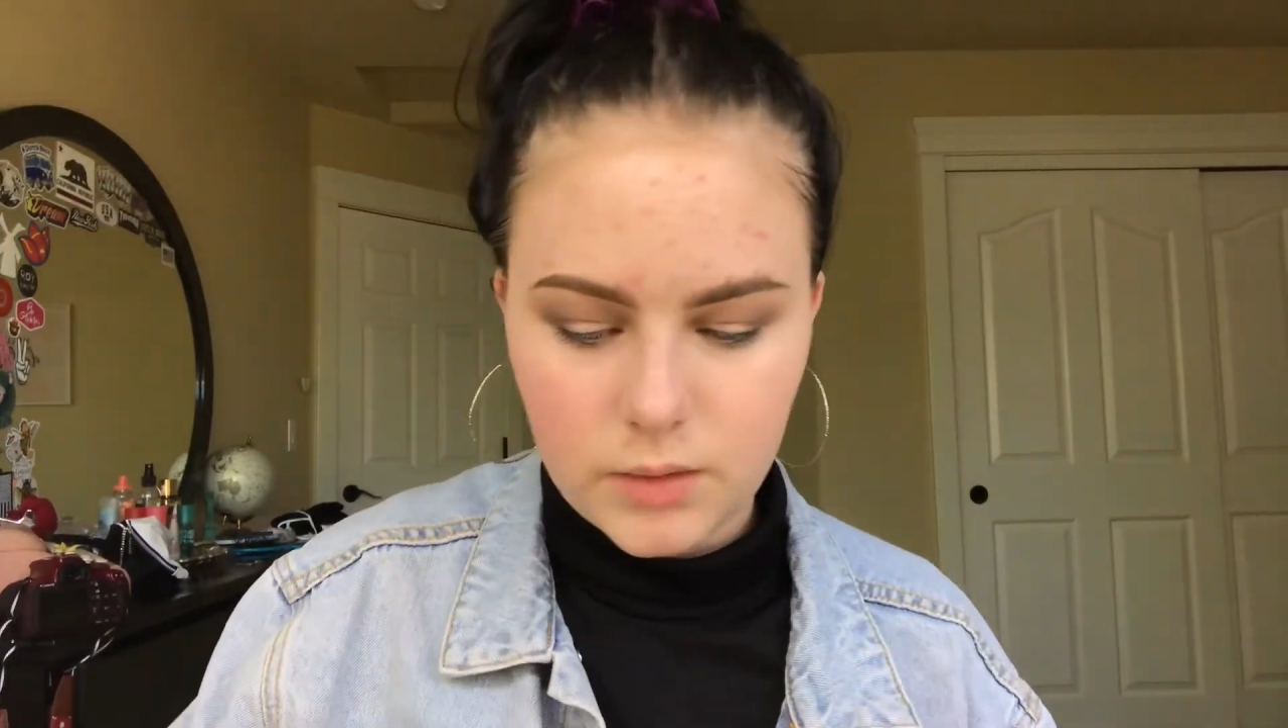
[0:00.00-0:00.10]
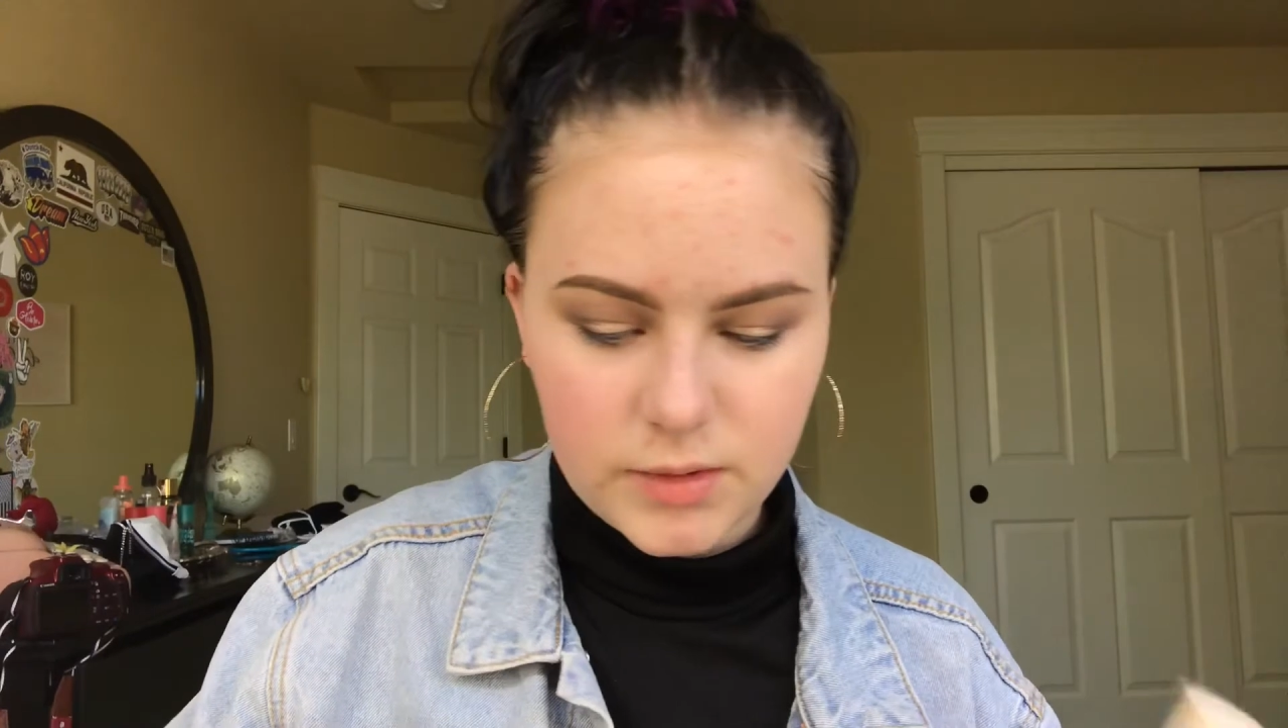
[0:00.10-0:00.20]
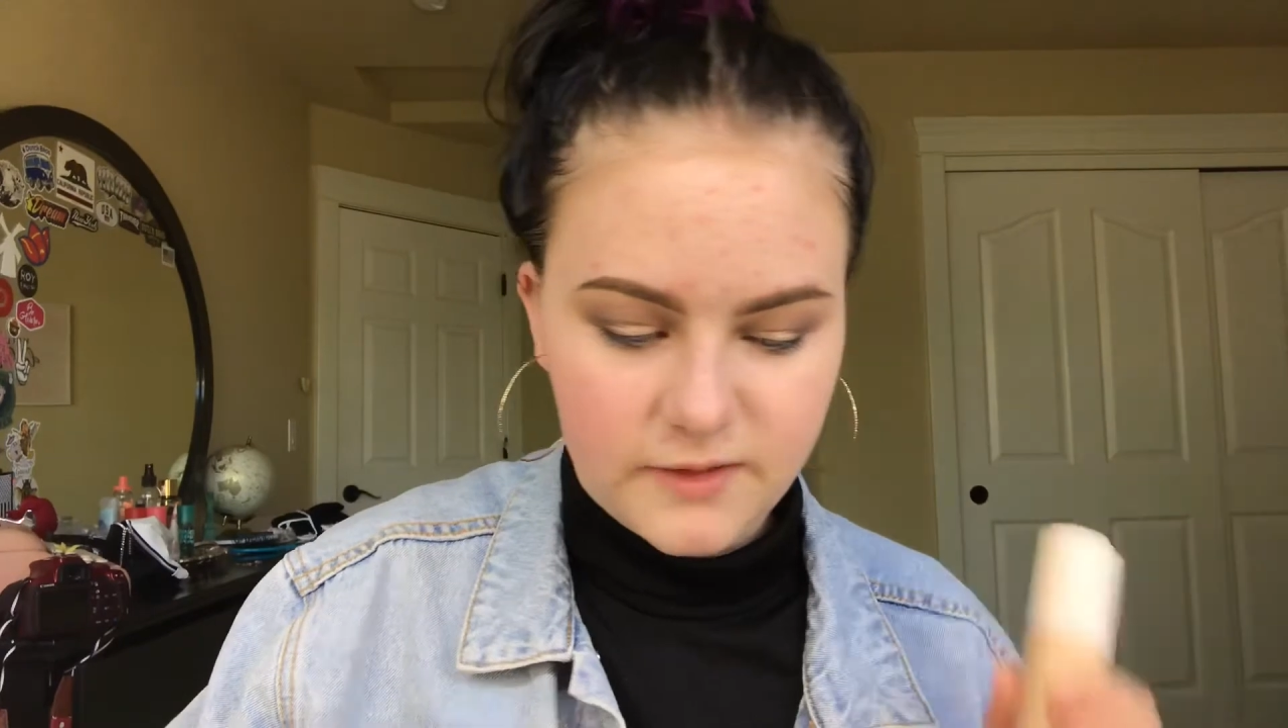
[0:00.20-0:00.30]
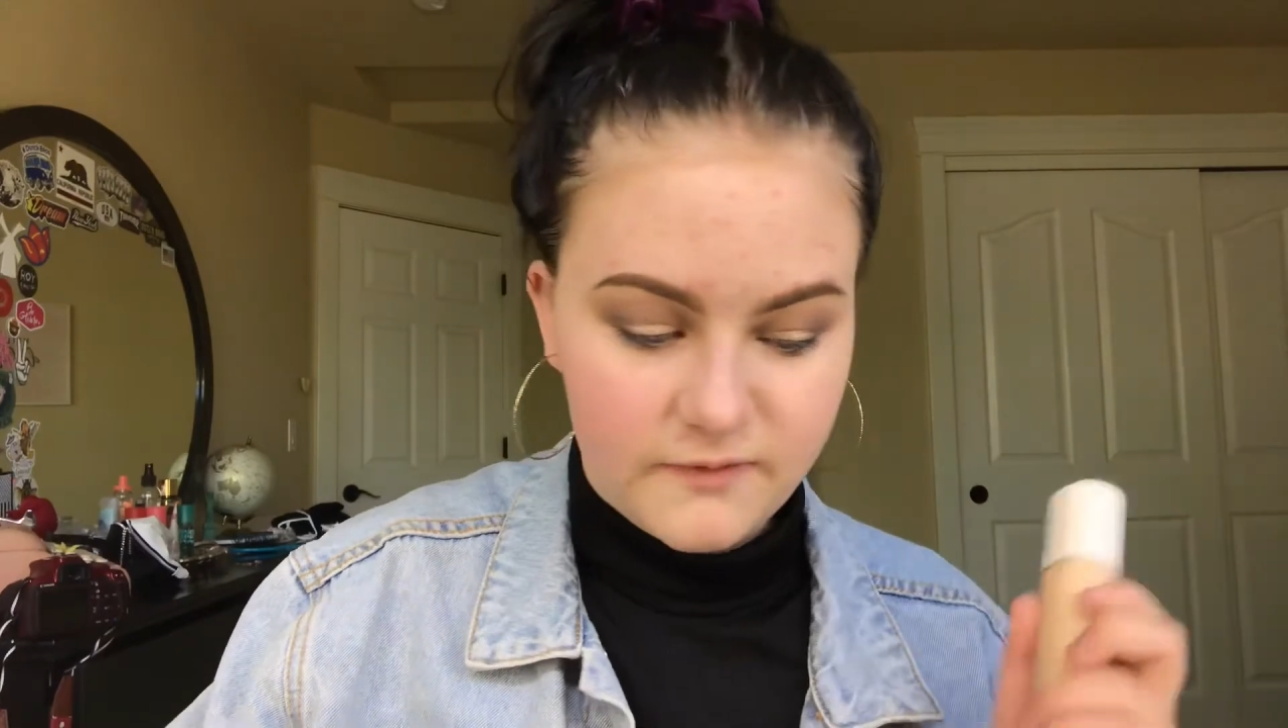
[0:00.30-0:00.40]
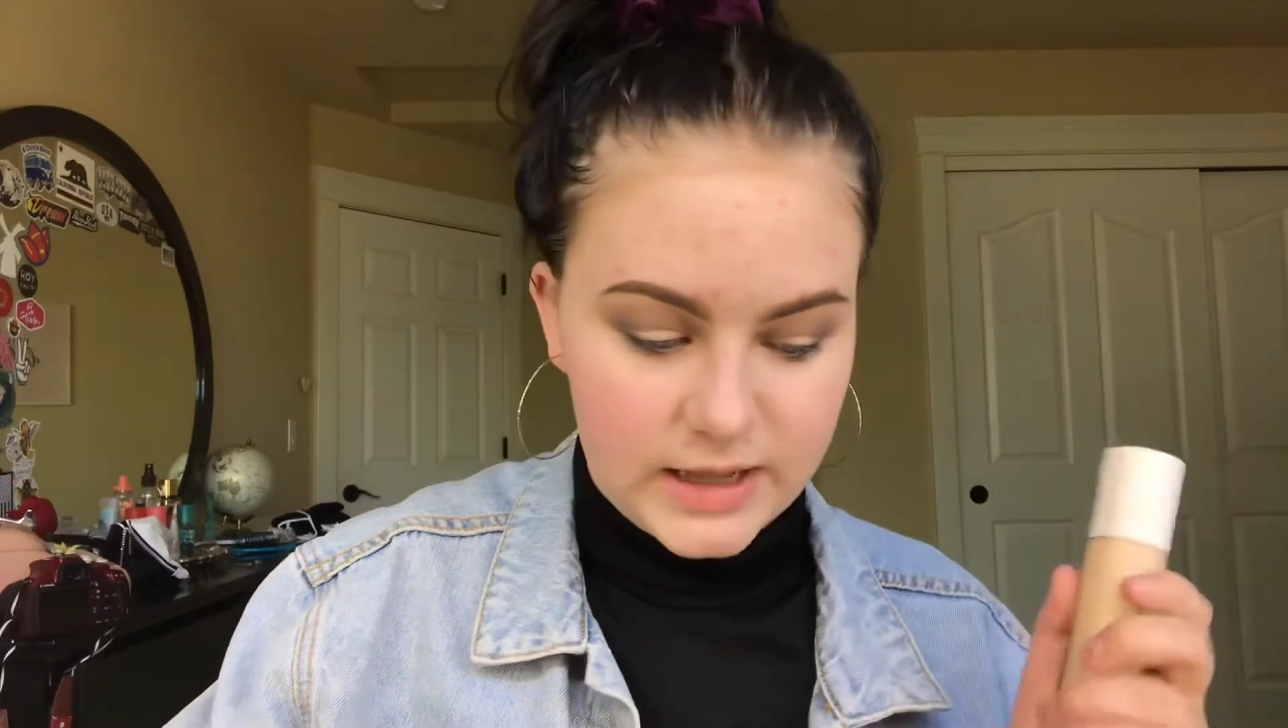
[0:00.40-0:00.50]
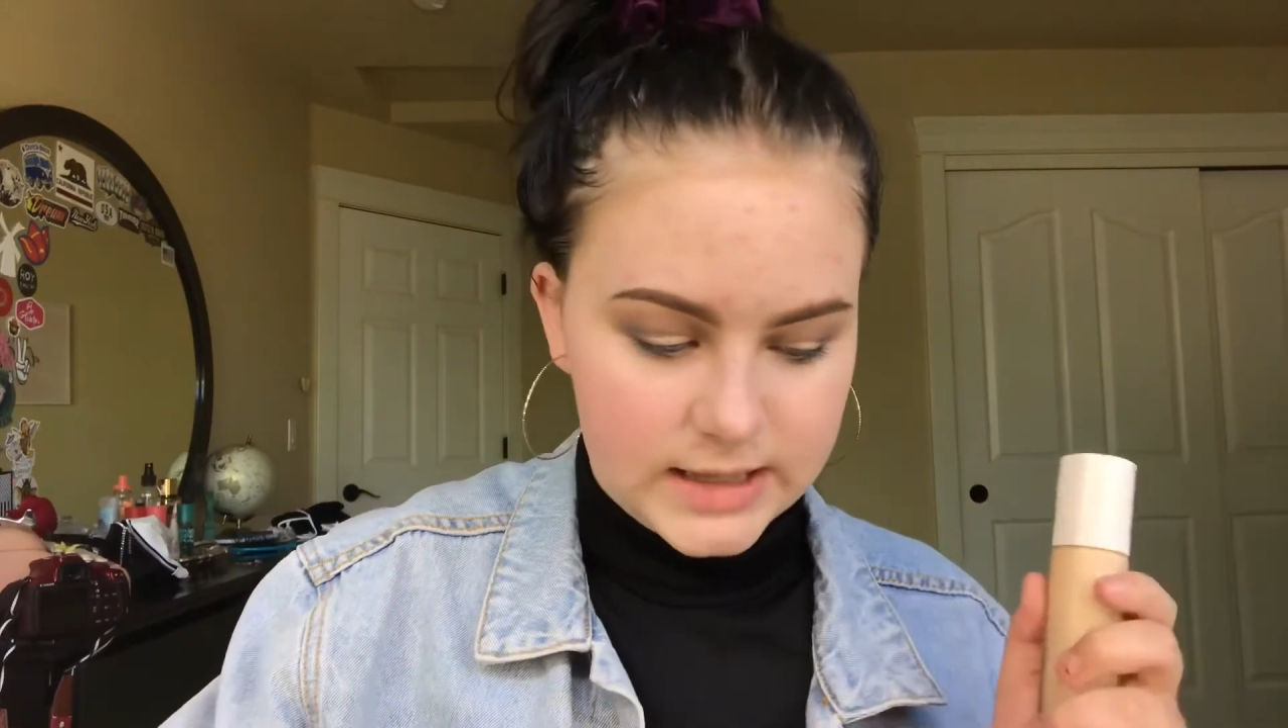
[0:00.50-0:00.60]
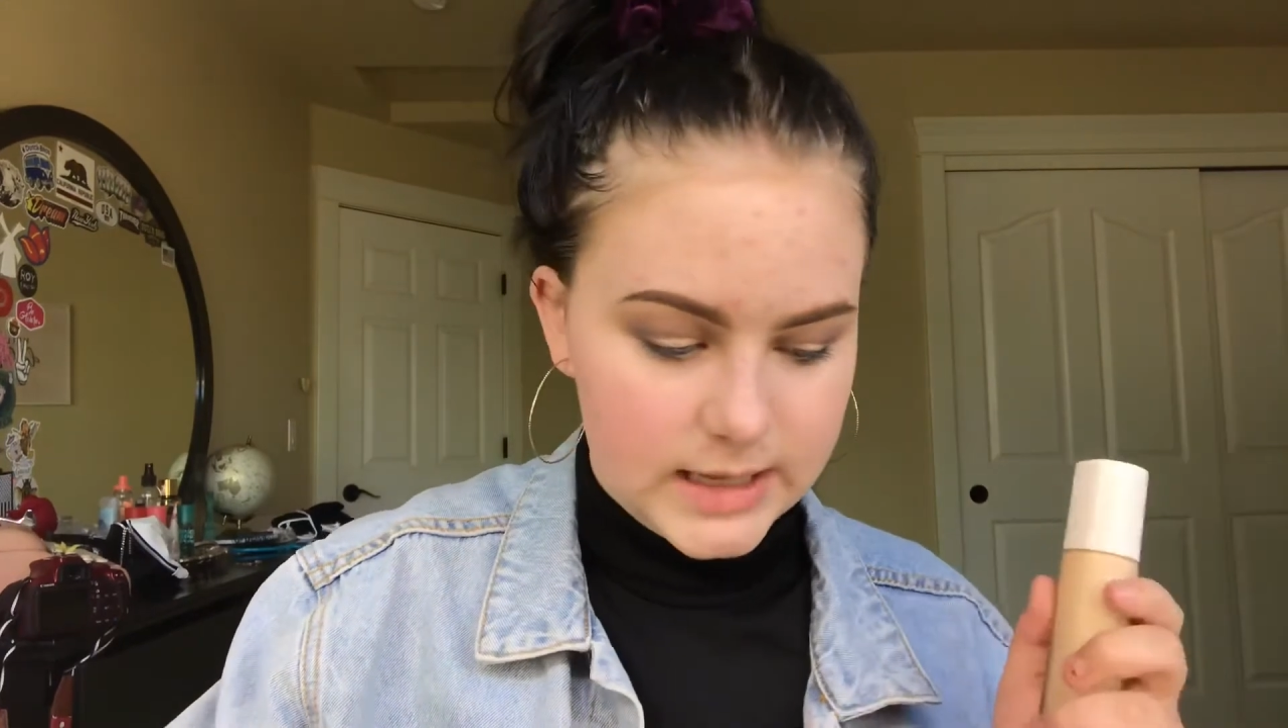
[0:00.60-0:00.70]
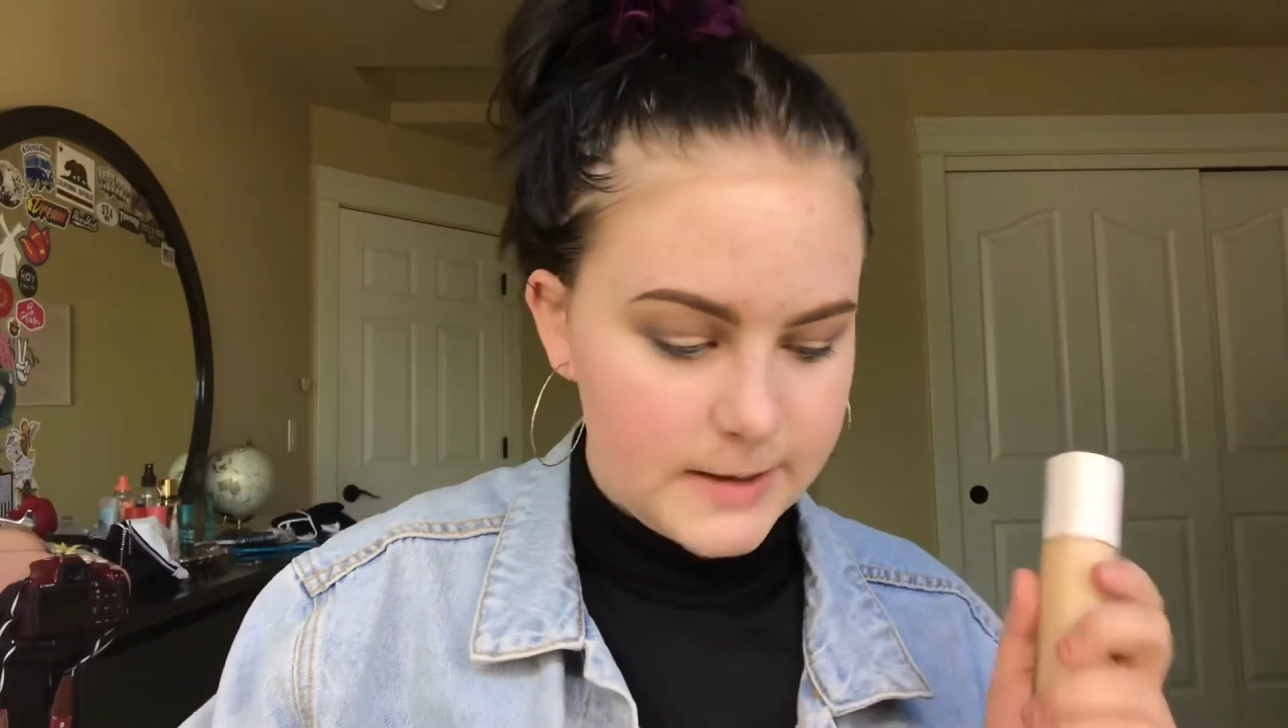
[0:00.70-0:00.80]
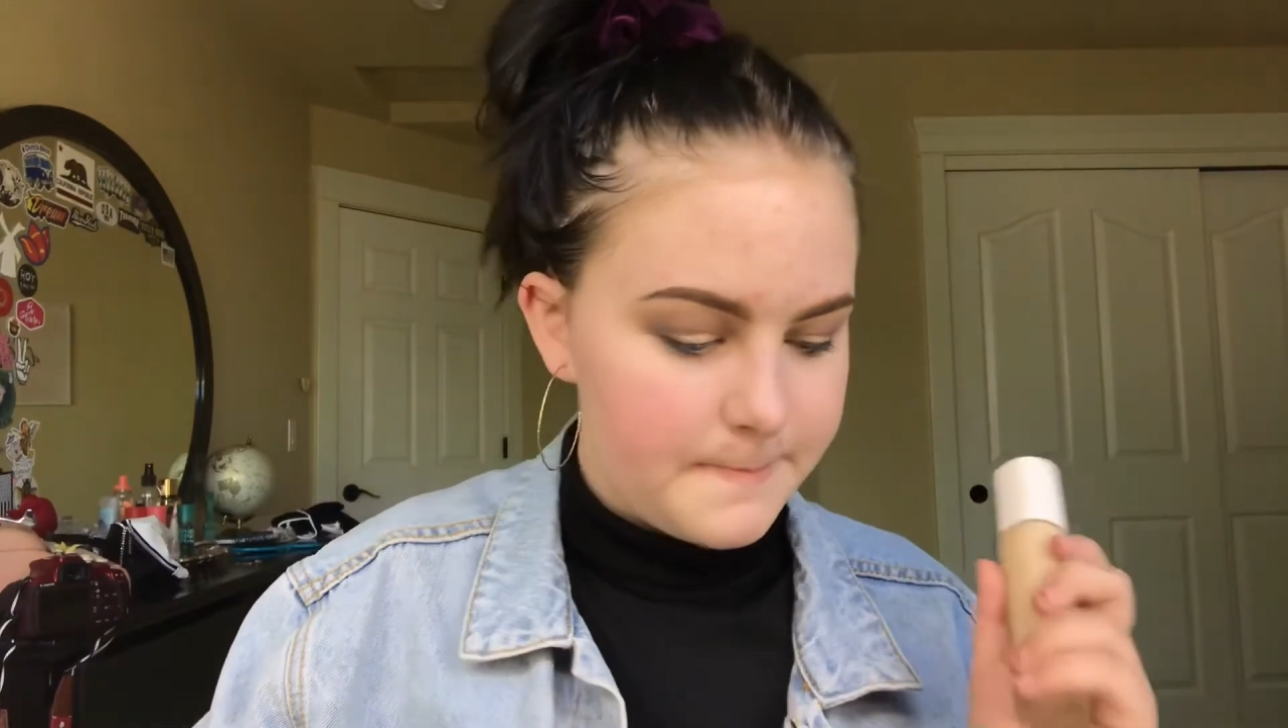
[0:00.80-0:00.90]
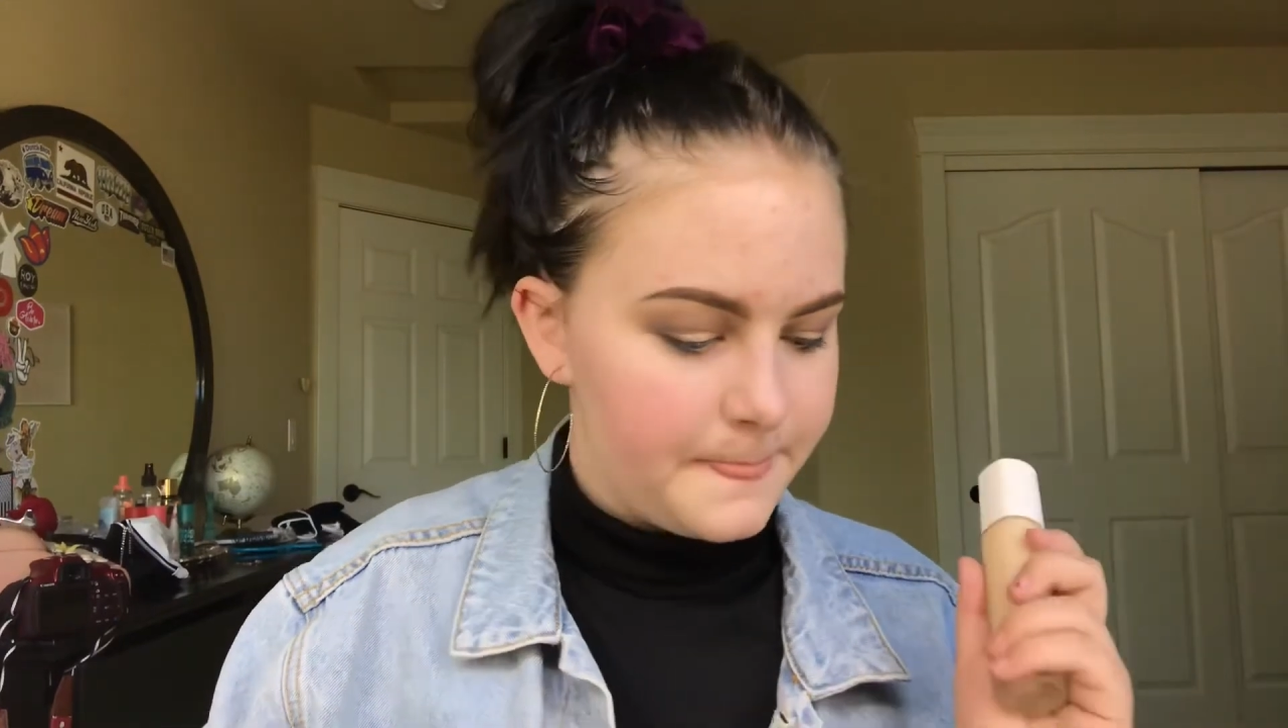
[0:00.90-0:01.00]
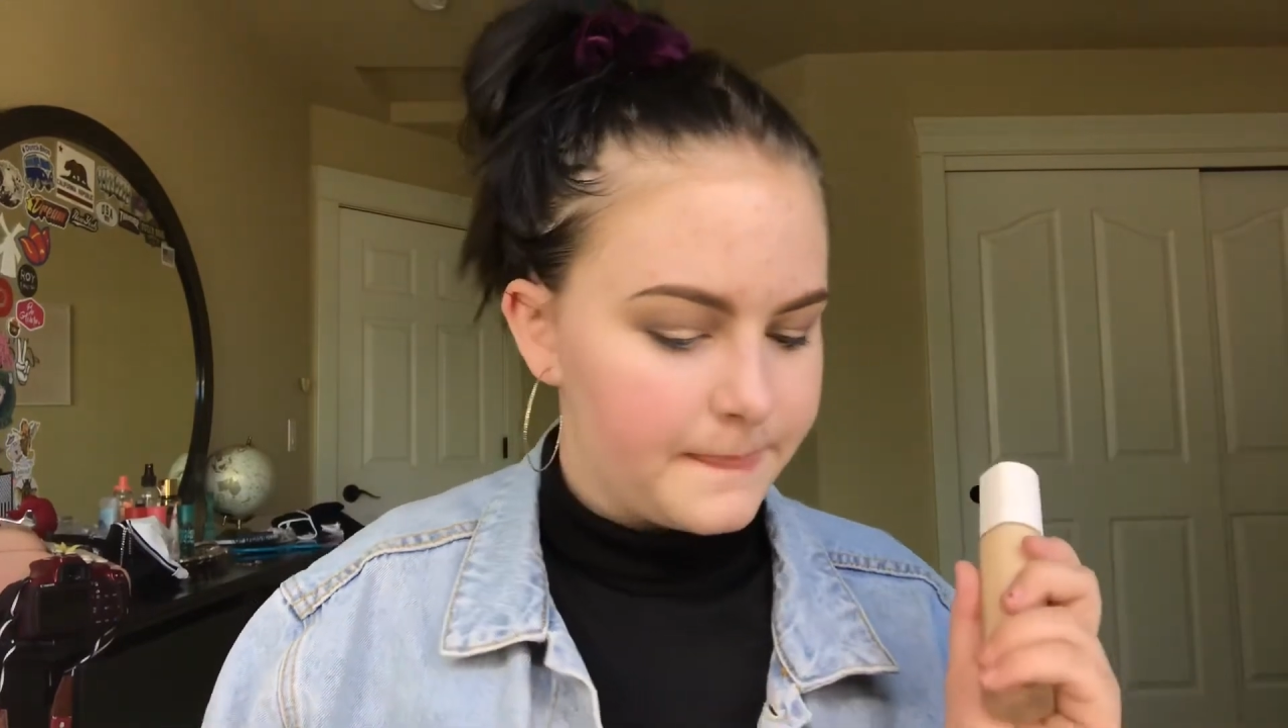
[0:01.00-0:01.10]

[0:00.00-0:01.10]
in with the Fenty.